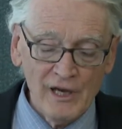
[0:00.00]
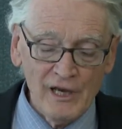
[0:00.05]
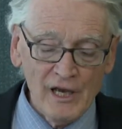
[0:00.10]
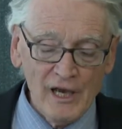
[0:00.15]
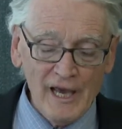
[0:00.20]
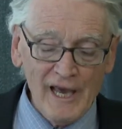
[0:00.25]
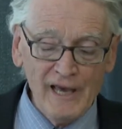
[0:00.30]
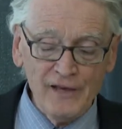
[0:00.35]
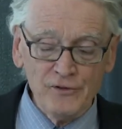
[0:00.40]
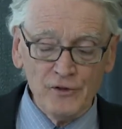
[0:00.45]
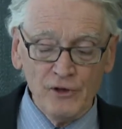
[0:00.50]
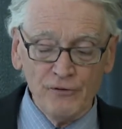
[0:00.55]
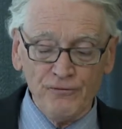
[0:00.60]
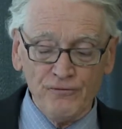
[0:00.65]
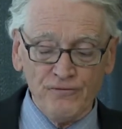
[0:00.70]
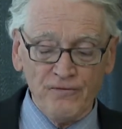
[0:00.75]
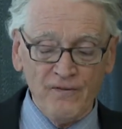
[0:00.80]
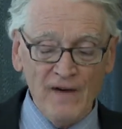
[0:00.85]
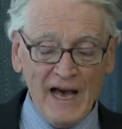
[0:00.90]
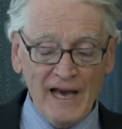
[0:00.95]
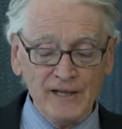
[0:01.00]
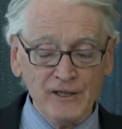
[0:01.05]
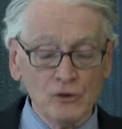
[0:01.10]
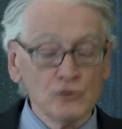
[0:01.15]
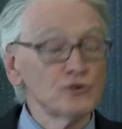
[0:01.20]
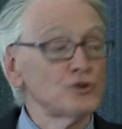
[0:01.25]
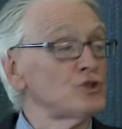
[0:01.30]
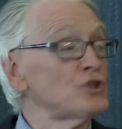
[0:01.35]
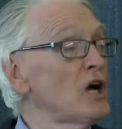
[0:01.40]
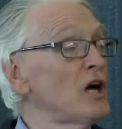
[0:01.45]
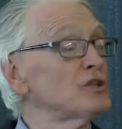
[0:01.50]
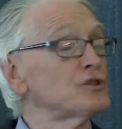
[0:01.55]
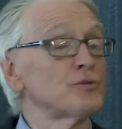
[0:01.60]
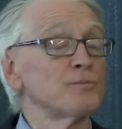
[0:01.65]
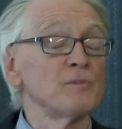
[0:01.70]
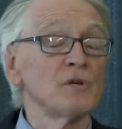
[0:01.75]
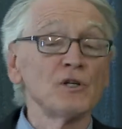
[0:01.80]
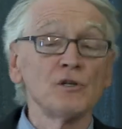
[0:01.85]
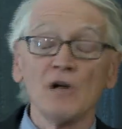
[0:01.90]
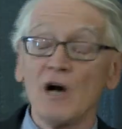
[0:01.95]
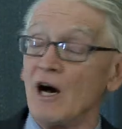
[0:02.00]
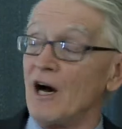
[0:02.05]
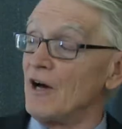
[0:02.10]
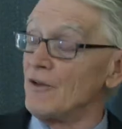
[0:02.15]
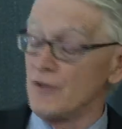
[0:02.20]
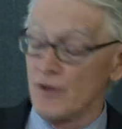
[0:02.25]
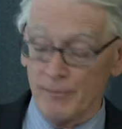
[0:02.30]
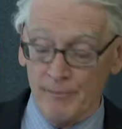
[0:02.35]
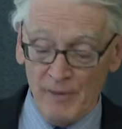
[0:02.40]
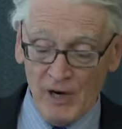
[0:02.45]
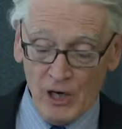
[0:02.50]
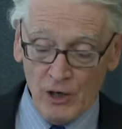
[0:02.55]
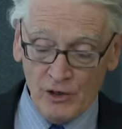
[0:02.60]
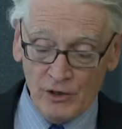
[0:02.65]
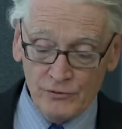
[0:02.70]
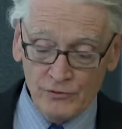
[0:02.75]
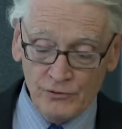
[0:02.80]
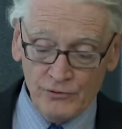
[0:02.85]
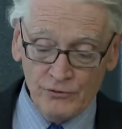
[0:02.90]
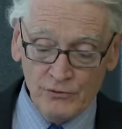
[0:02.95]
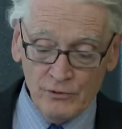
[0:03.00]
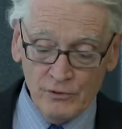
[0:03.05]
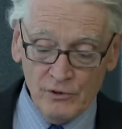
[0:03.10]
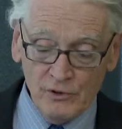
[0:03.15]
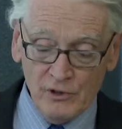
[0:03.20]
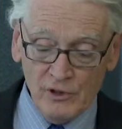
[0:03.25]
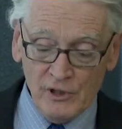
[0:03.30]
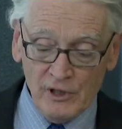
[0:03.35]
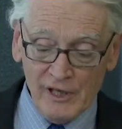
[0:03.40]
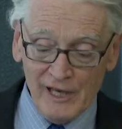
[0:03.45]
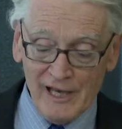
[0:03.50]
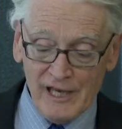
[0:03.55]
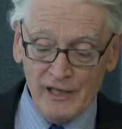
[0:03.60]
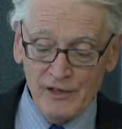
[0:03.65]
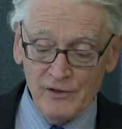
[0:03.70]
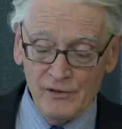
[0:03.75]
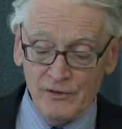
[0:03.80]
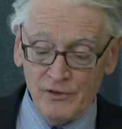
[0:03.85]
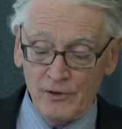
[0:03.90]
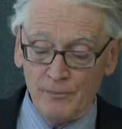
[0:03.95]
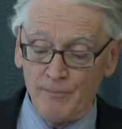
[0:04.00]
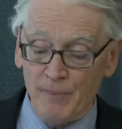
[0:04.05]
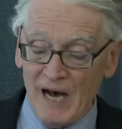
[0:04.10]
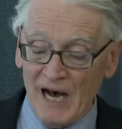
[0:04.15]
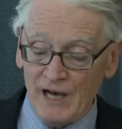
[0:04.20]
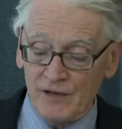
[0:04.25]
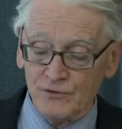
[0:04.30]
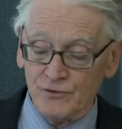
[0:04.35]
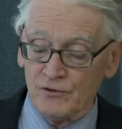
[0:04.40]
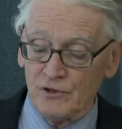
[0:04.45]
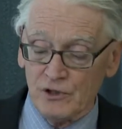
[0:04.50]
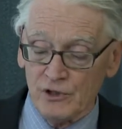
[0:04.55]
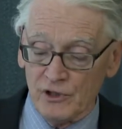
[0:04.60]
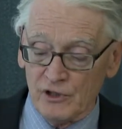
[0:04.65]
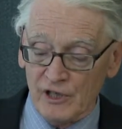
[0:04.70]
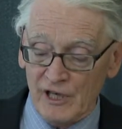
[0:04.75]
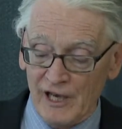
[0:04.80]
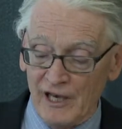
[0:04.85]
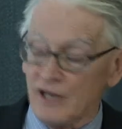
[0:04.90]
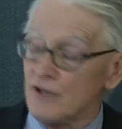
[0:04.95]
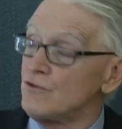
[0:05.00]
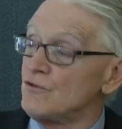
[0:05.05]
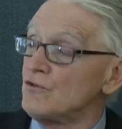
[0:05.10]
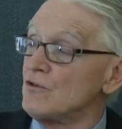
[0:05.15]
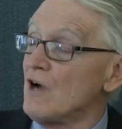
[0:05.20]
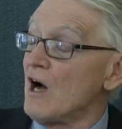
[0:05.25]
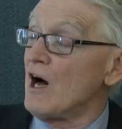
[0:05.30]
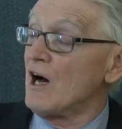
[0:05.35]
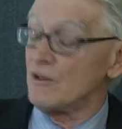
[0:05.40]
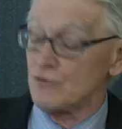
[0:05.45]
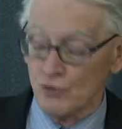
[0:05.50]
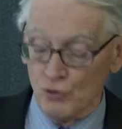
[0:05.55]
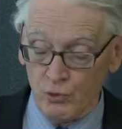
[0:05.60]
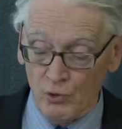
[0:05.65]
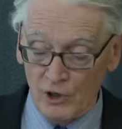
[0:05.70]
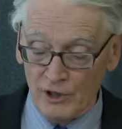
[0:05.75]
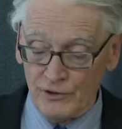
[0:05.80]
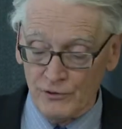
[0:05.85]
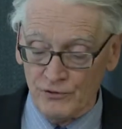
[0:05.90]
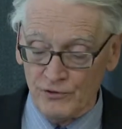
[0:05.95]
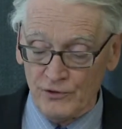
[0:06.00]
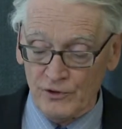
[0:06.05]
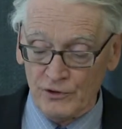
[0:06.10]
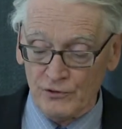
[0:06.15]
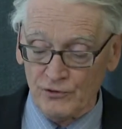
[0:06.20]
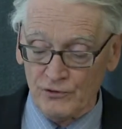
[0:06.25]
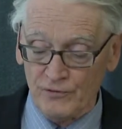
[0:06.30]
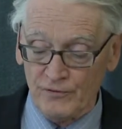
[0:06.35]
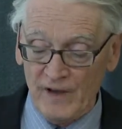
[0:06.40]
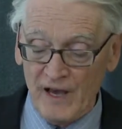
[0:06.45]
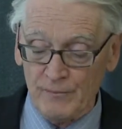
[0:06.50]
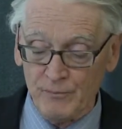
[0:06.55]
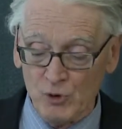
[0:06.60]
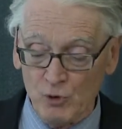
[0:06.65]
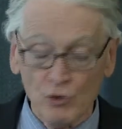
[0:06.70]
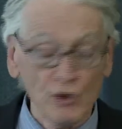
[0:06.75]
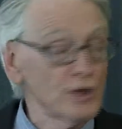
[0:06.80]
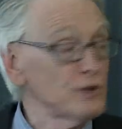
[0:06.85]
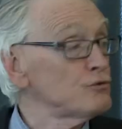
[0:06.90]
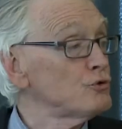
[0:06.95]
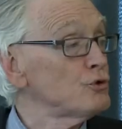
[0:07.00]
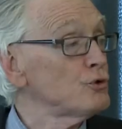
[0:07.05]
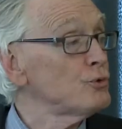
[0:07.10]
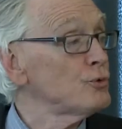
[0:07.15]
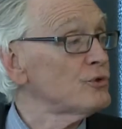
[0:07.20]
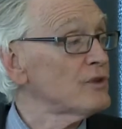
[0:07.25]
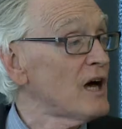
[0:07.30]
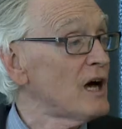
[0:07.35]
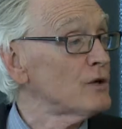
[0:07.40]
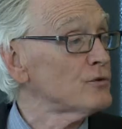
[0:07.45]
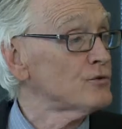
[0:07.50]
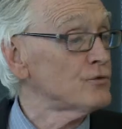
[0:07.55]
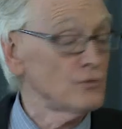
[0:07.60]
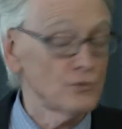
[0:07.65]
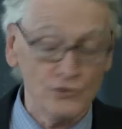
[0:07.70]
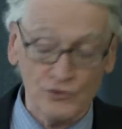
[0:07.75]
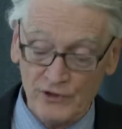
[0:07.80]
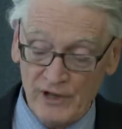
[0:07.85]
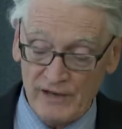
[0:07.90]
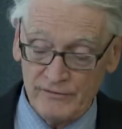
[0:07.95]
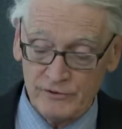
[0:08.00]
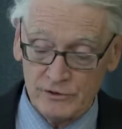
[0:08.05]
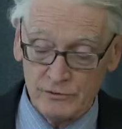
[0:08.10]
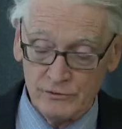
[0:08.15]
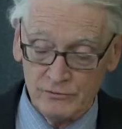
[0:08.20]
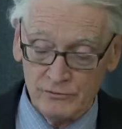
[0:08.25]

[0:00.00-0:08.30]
In the final judgment on the merits in the Bosnia case on 26 February 2007,